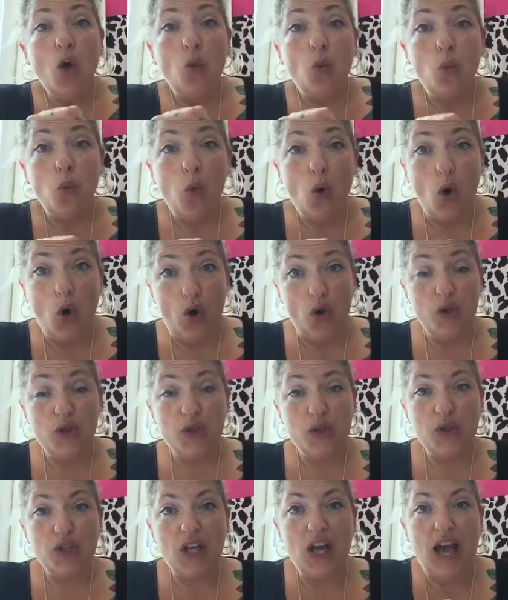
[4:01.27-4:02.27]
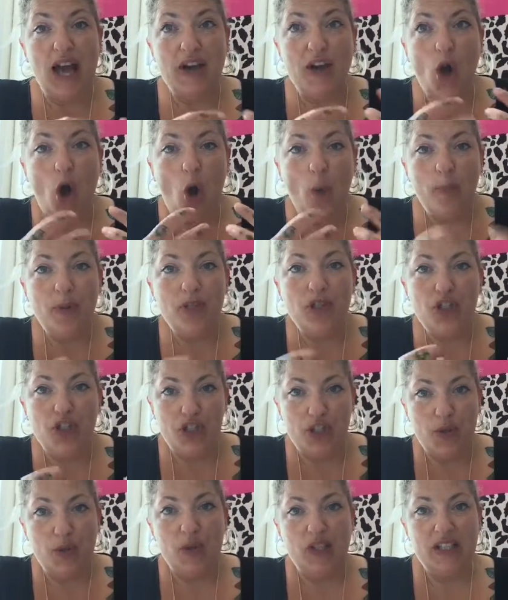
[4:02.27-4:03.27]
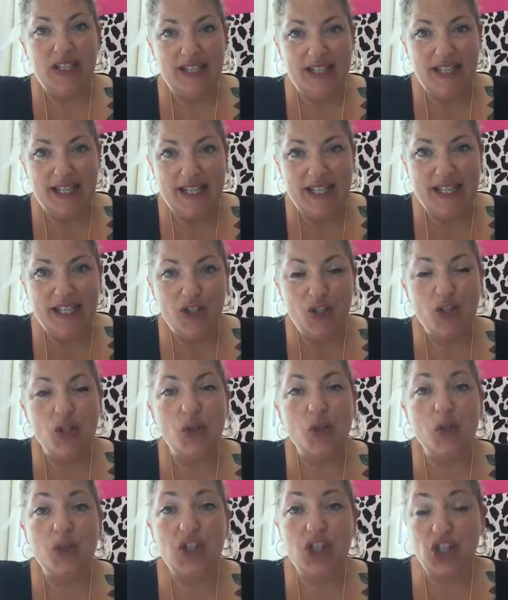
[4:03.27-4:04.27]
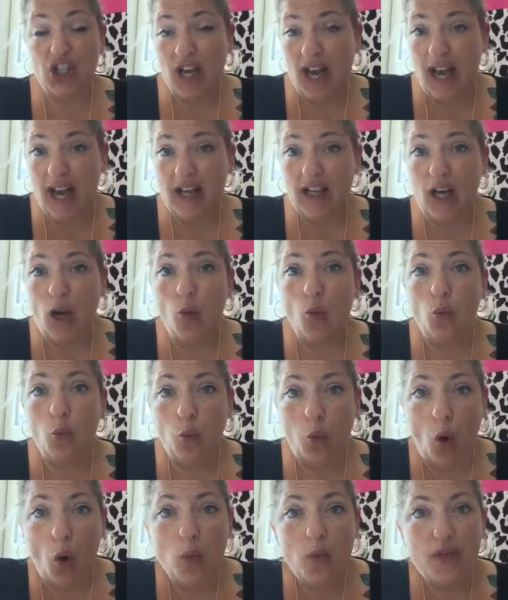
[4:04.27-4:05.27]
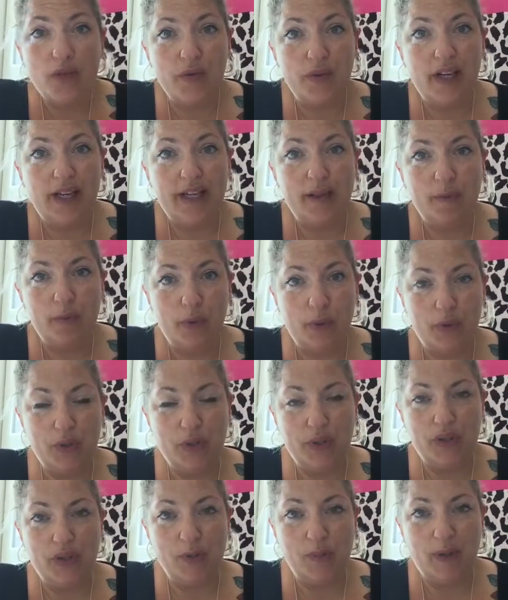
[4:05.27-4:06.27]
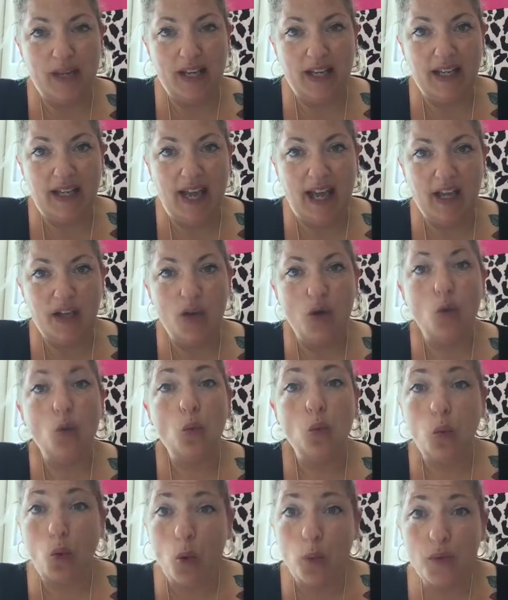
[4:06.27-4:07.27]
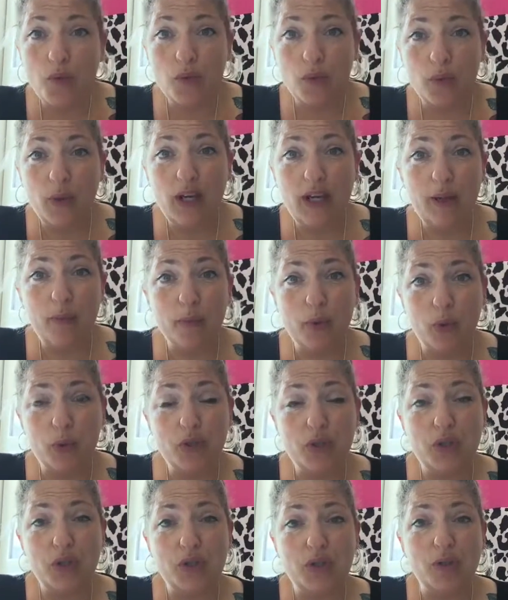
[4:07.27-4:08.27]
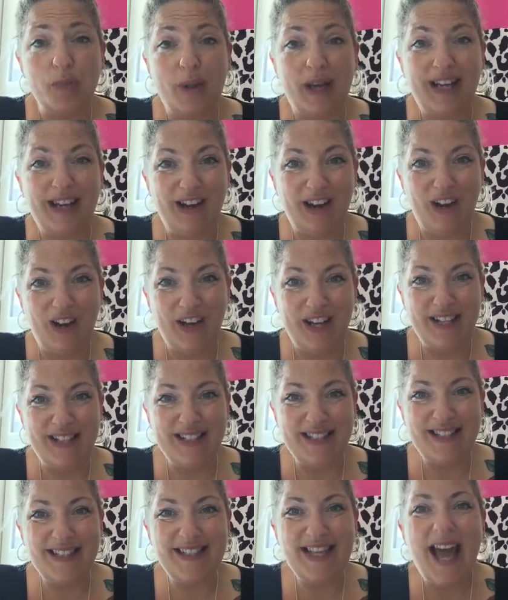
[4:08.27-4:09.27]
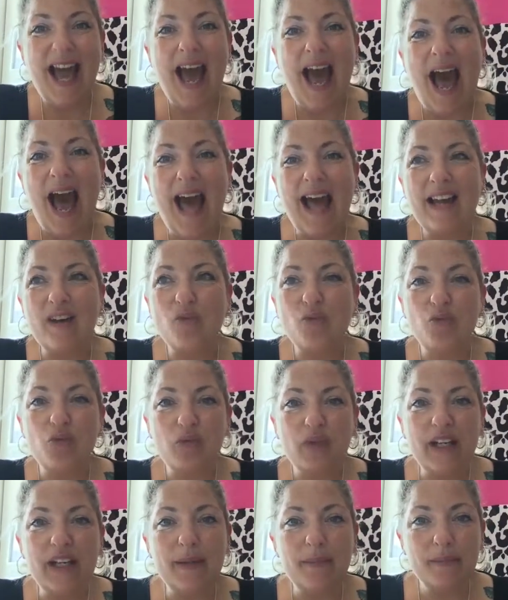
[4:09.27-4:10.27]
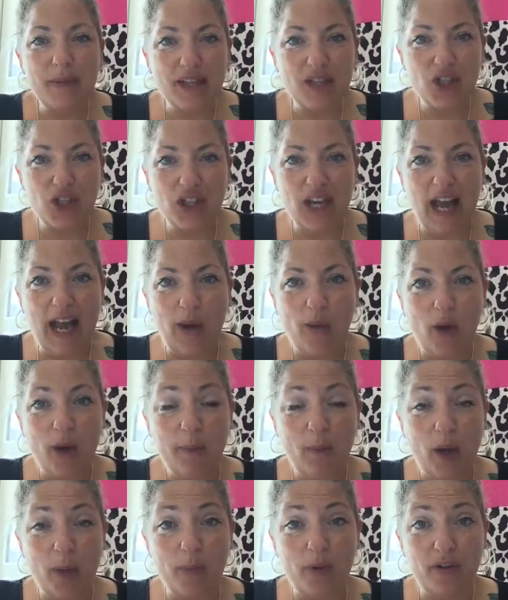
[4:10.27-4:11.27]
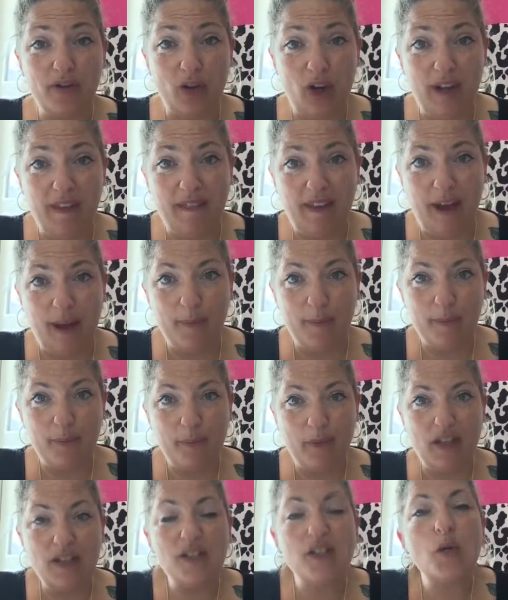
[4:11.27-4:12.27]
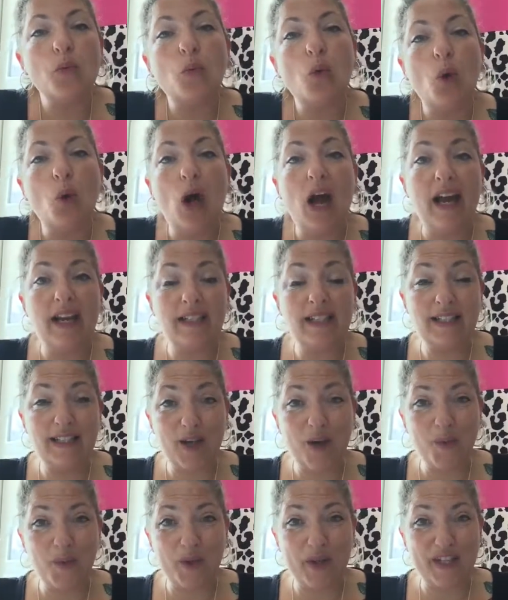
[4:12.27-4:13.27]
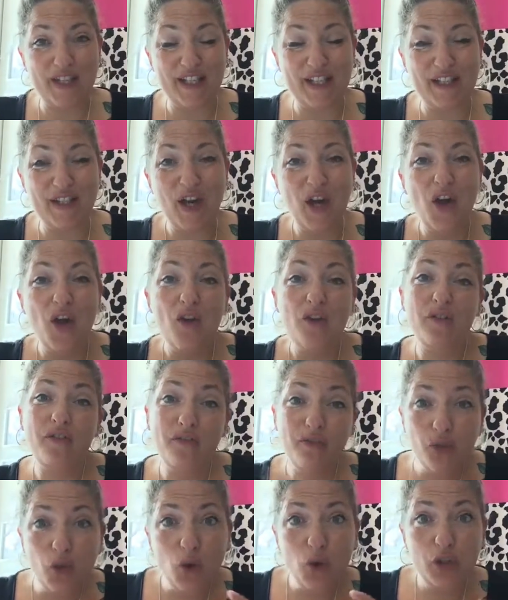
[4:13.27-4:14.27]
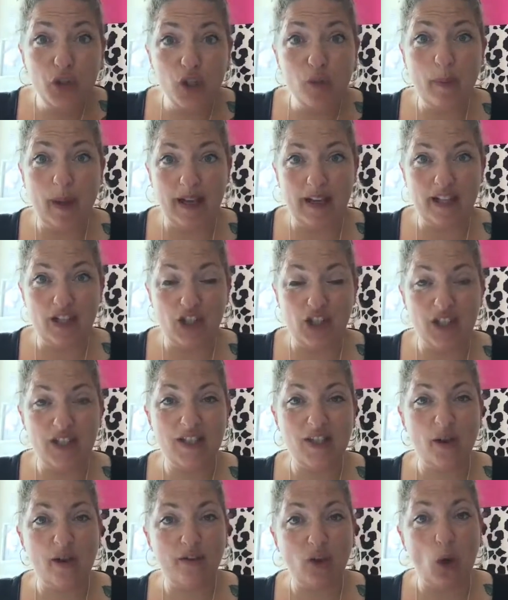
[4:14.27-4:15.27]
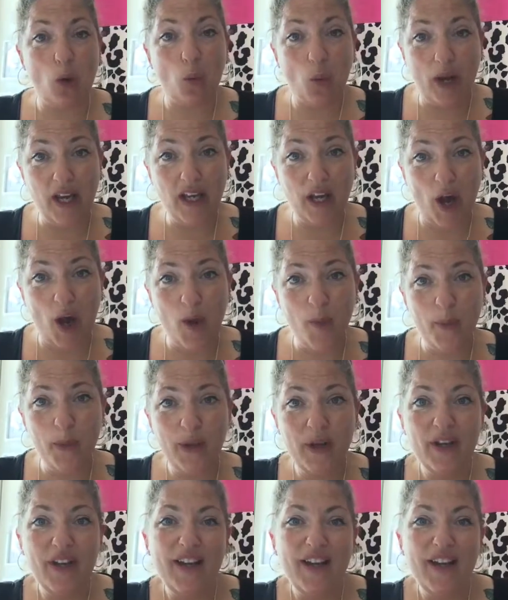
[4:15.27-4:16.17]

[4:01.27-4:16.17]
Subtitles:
was an opportunity to check what was really important to me again, what was really important to my clients, and reimagine how I might provide that. And so what I ended up with is 4 new packages. So I've got Wake Up,